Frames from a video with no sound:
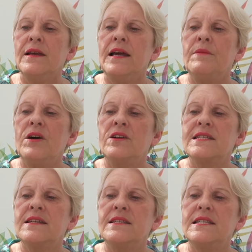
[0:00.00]
Our
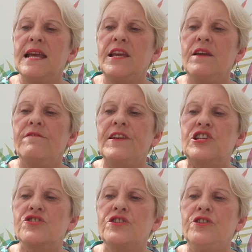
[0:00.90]
Sunday
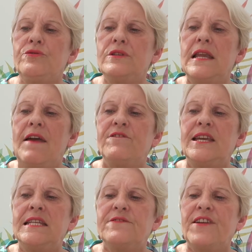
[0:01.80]
facial
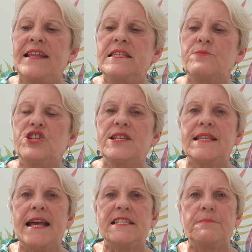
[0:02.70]
UV defense, which
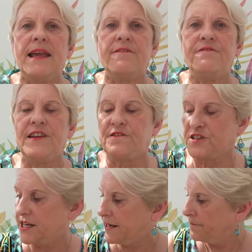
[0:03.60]
is SPF
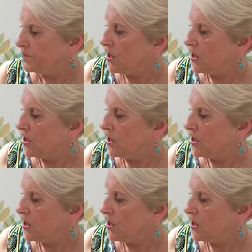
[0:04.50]
50.